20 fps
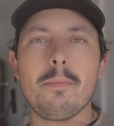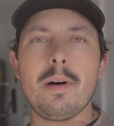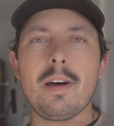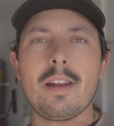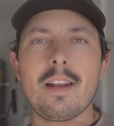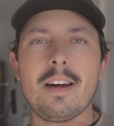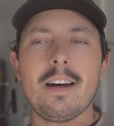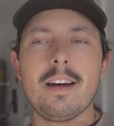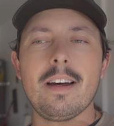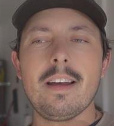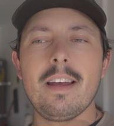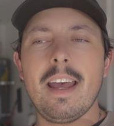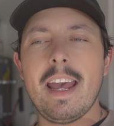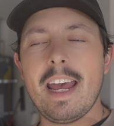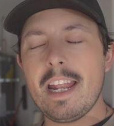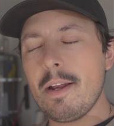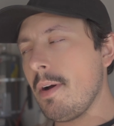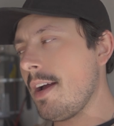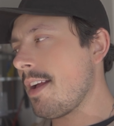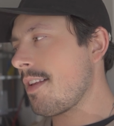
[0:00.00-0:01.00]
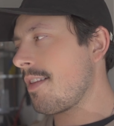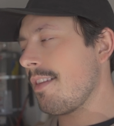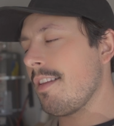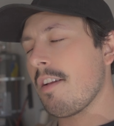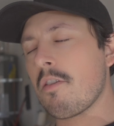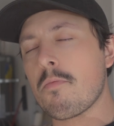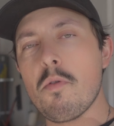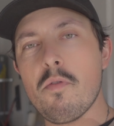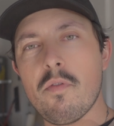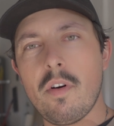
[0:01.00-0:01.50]
But anyways,
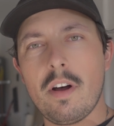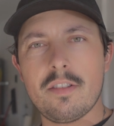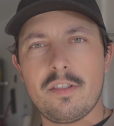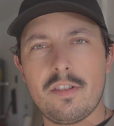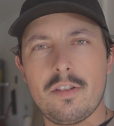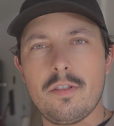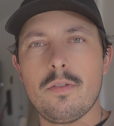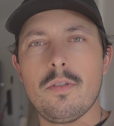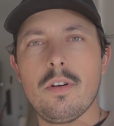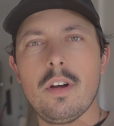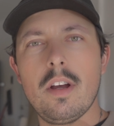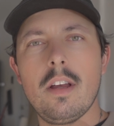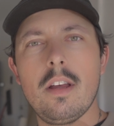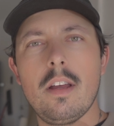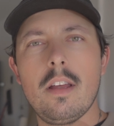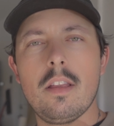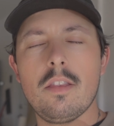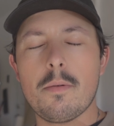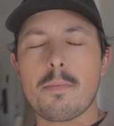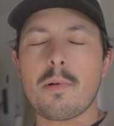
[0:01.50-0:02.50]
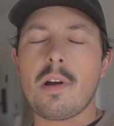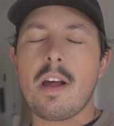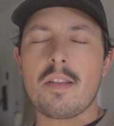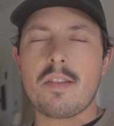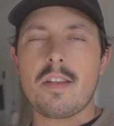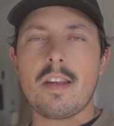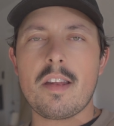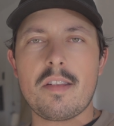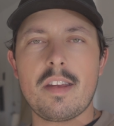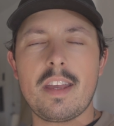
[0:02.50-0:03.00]
let's move on to the
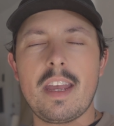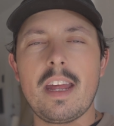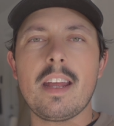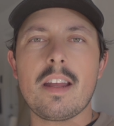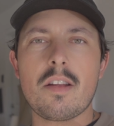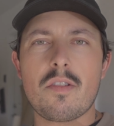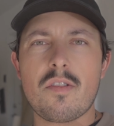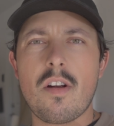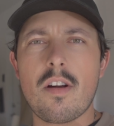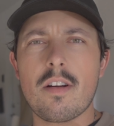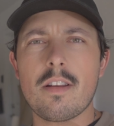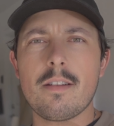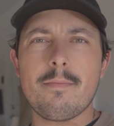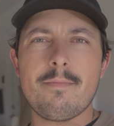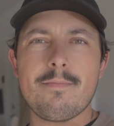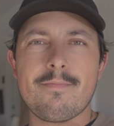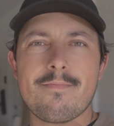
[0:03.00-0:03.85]
process and getting it started.